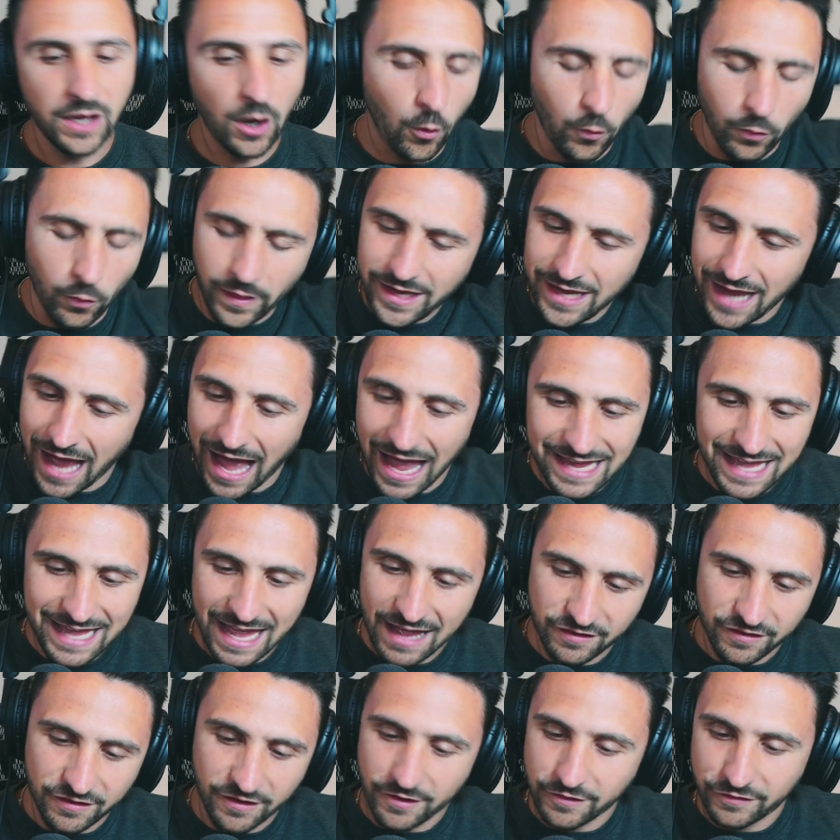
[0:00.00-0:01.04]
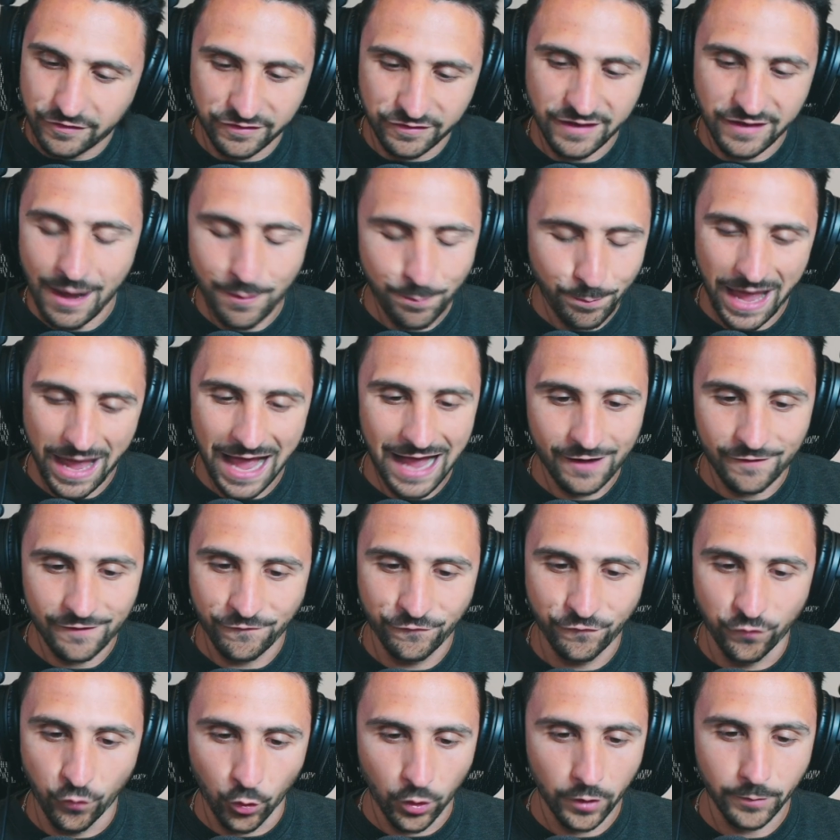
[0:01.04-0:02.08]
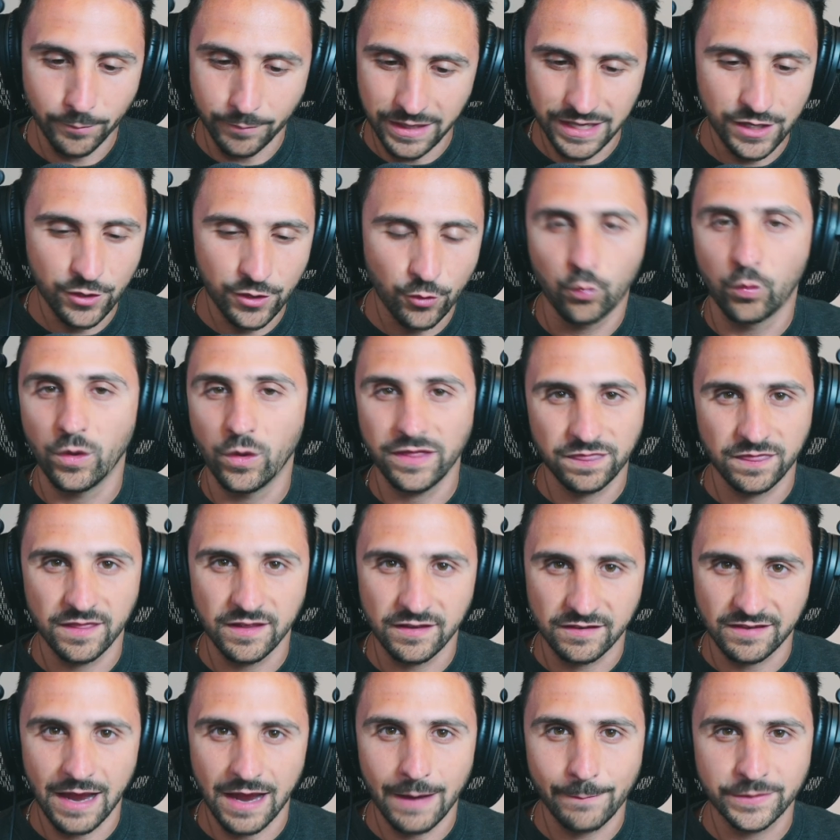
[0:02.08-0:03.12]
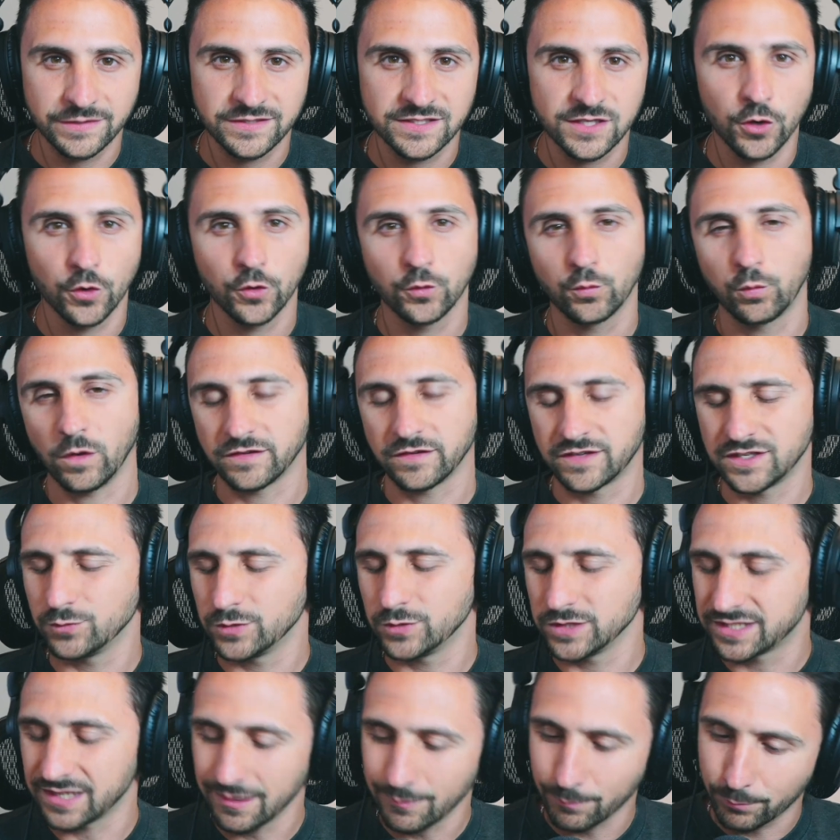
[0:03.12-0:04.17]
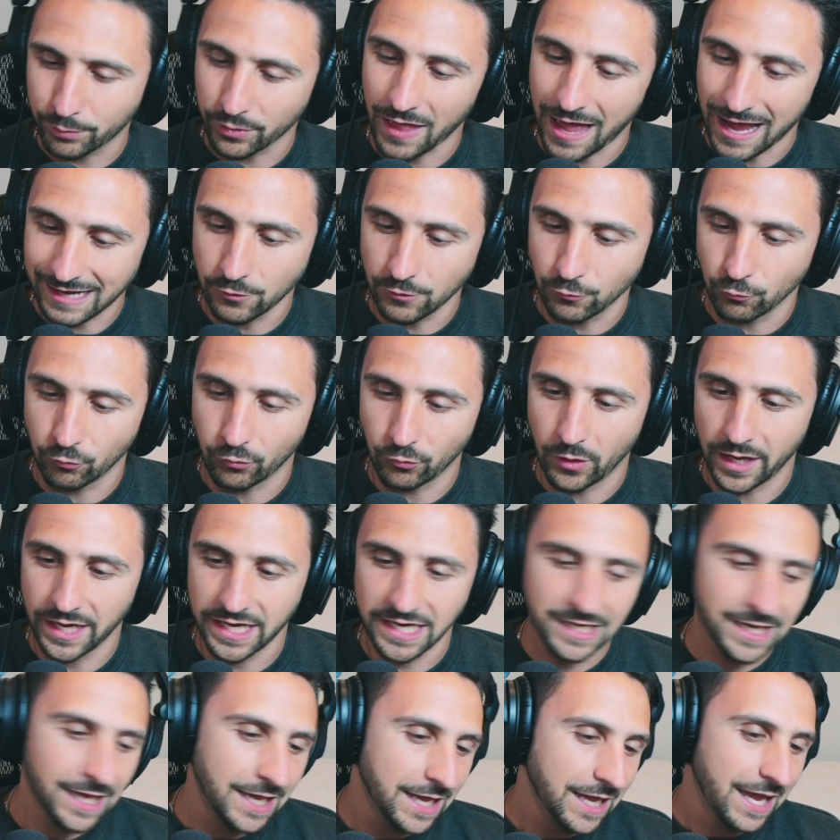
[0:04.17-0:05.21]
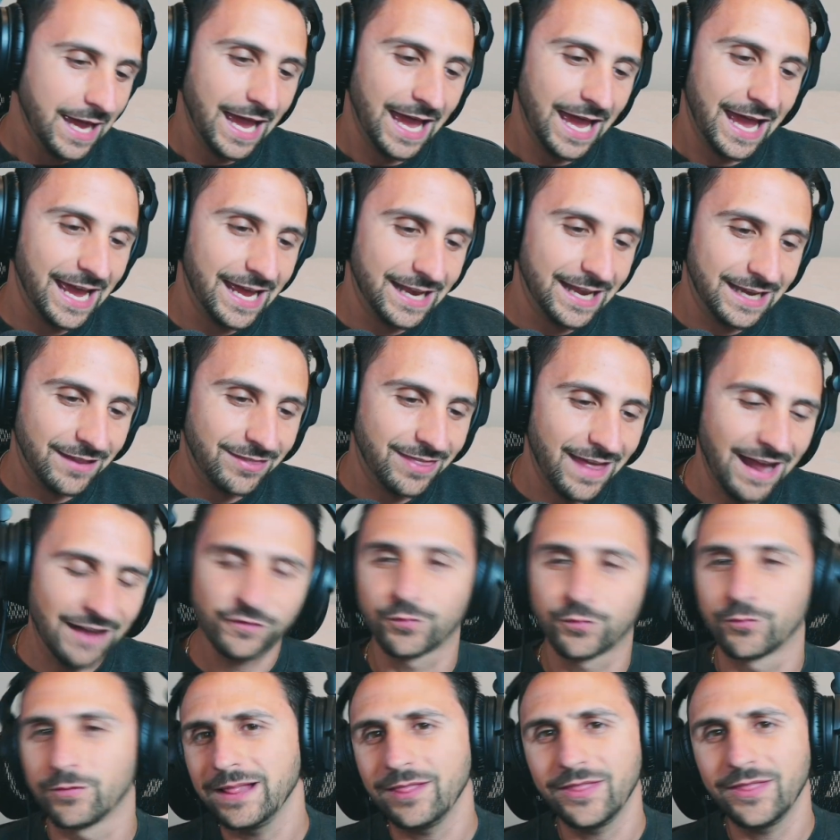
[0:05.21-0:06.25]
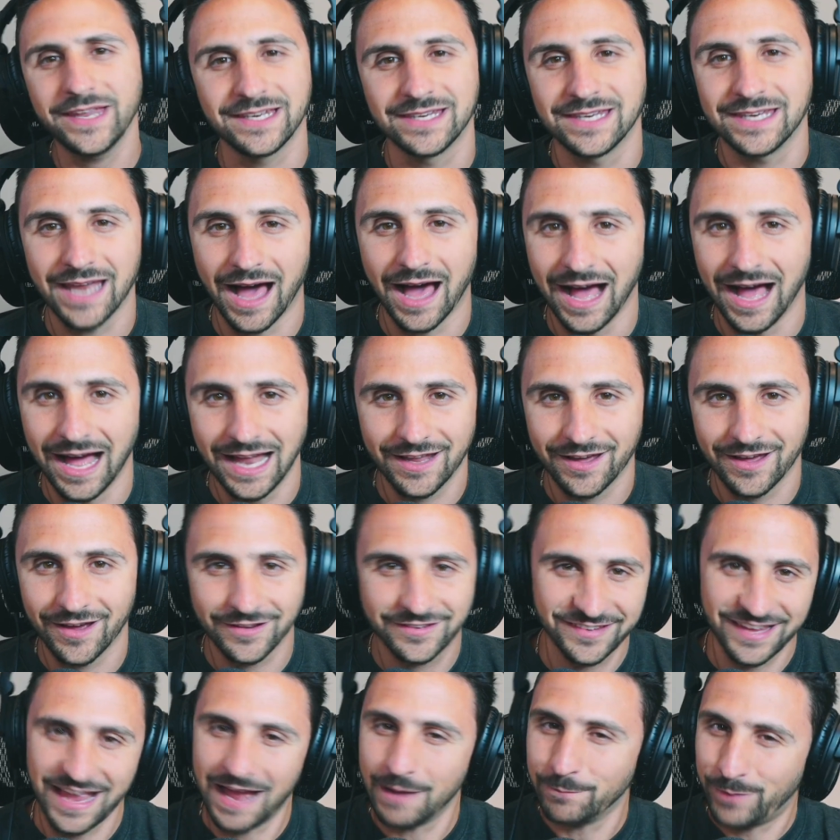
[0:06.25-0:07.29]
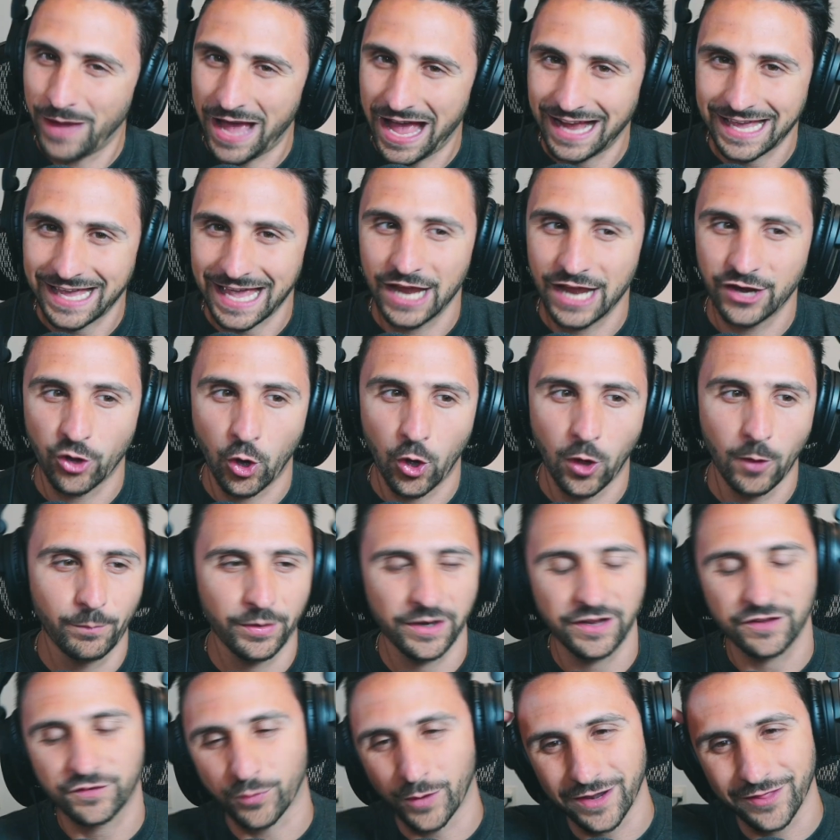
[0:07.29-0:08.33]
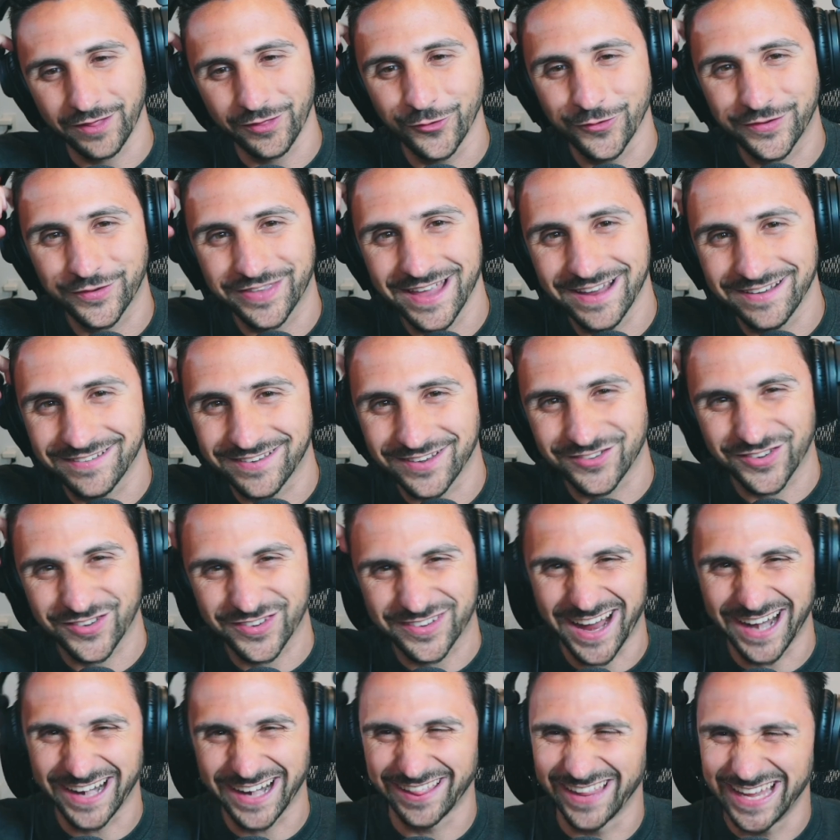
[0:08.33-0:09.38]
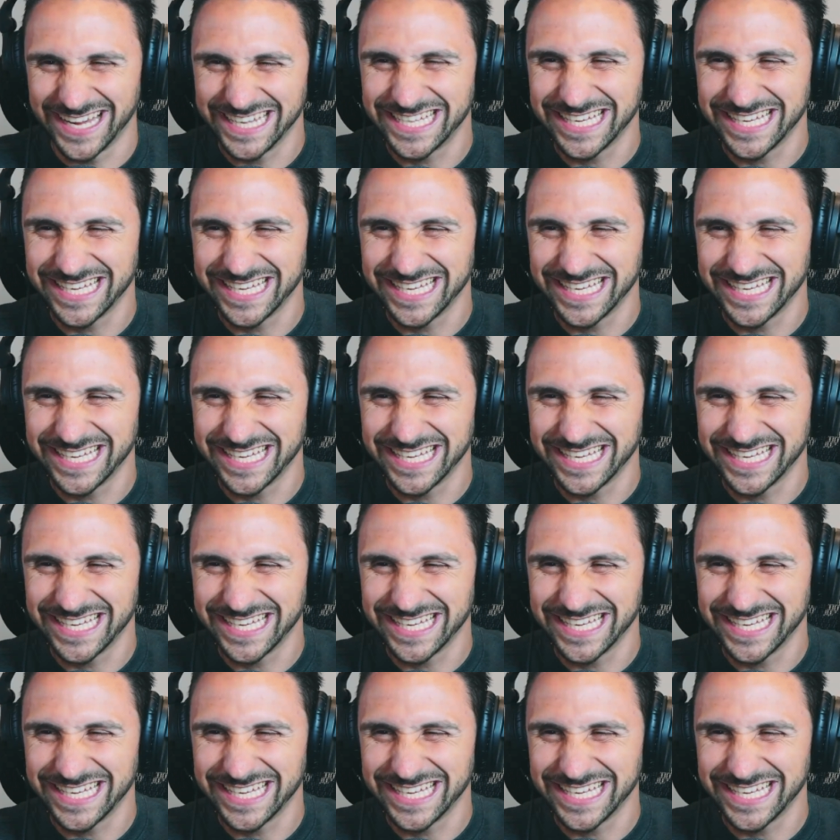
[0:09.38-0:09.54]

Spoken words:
only, I guess, setback for me with this episode was it was in black and white, and that's really not a setback at all, but it's one of those things that just kind of